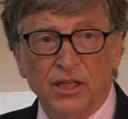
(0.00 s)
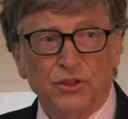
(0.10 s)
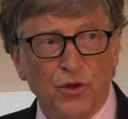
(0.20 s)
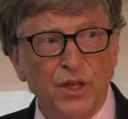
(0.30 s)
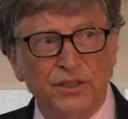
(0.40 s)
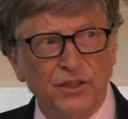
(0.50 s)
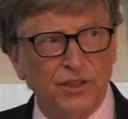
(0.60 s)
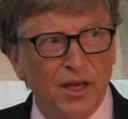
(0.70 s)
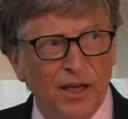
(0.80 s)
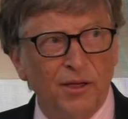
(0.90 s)
So this
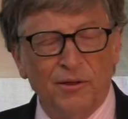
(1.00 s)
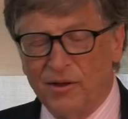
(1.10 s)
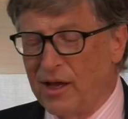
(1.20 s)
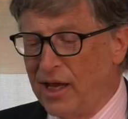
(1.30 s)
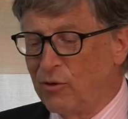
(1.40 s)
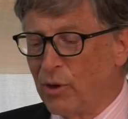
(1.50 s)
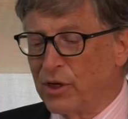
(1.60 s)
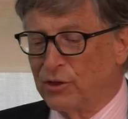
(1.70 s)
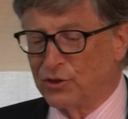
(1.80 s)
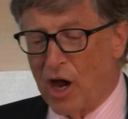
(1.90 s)
is a
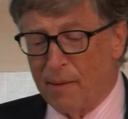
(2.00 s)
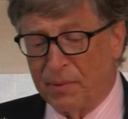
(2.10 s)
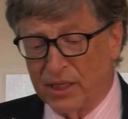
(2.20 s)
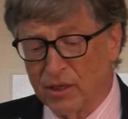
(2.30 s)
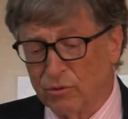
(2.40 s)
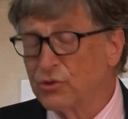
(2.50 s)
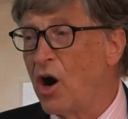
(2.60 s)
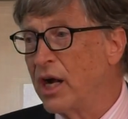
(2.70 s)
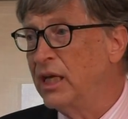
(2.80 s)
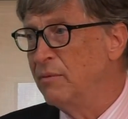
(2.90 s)
critical topic that we're
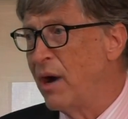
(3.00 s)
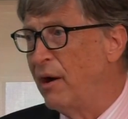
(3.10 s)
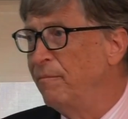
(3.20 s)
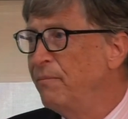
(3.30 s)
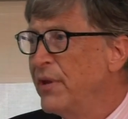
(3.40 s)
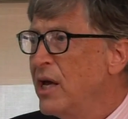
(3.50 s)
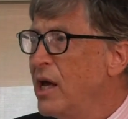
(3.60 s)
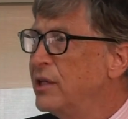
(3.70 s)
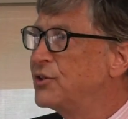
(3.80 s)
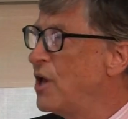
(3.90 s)
talking about.
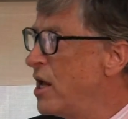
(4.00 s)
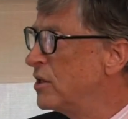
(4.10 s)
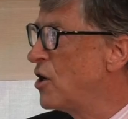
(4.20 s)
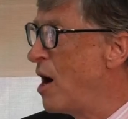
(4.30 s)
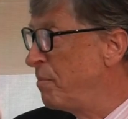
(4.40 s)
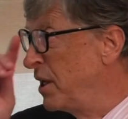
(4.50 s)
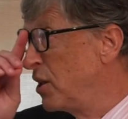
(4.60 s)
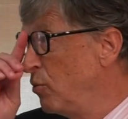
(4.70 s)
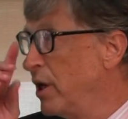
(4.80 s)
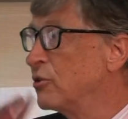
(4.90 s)
It's not a topic
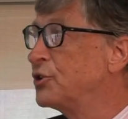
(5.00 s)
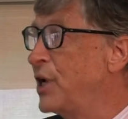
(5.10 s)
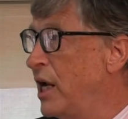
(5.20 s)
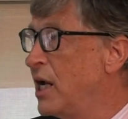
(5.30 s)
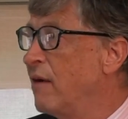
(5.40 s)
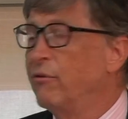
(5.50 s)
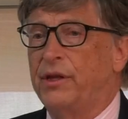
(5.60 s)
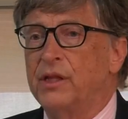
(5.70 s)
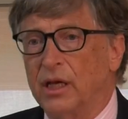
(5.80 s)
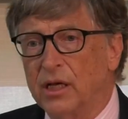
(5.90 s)
that we understand
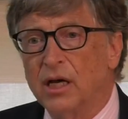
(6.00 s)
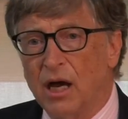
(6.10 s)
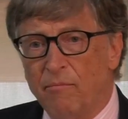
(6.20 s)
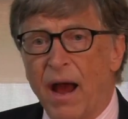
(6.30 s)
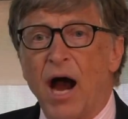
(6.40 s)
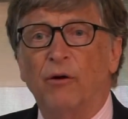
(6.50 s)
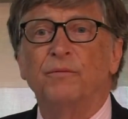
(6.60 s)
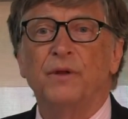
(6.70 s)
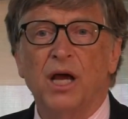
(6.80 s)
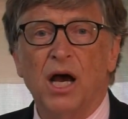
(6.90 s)
everything about.
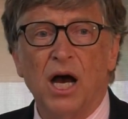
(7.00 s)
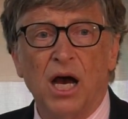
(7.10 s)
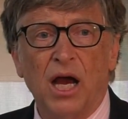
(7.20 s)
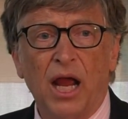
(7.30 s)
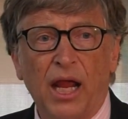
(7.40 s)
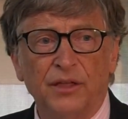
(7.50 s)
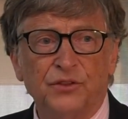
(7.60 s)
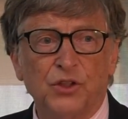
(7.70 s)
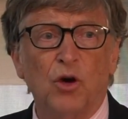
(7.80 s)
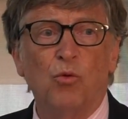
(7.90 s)

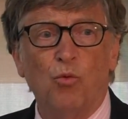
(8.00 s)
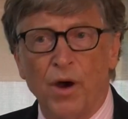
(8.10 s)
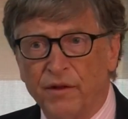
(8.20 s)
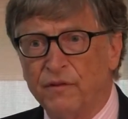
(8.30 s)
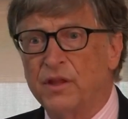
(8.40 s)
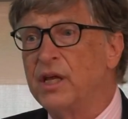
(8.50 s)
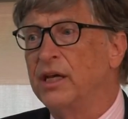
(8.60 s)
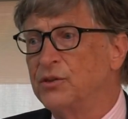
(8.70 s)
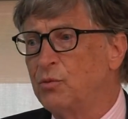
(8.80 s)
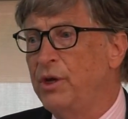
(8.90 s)
And so one of the
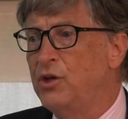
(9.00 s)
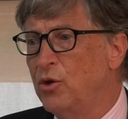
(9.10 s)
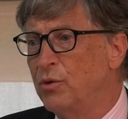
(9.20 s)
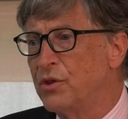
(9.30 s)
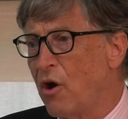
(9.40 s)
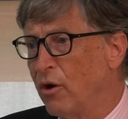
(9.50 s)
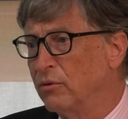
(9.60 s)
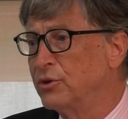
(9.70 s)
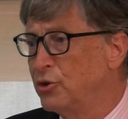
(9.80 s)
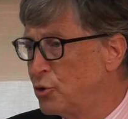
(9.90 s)
things we do with
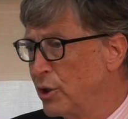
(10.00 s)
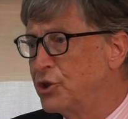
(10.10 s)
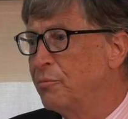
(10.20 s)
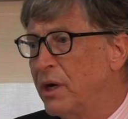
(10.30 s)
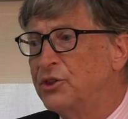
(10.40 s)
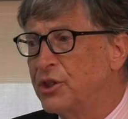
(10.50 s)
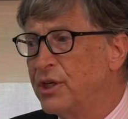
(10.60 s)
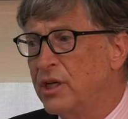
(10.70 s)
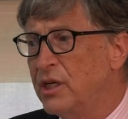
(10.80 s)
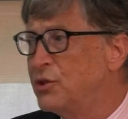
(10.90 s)
our nutrition
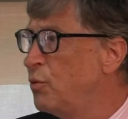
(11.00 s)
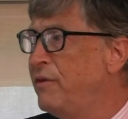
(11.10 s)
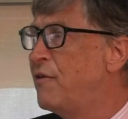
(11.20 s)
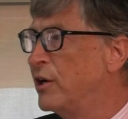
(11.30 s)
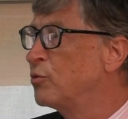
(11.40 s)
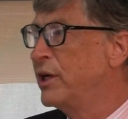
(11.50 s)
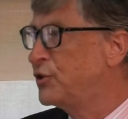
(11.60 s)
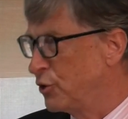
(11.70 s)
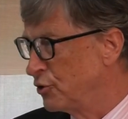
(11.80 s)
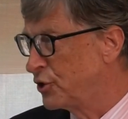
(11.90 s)
budget is we fund
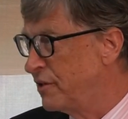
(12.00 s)
research.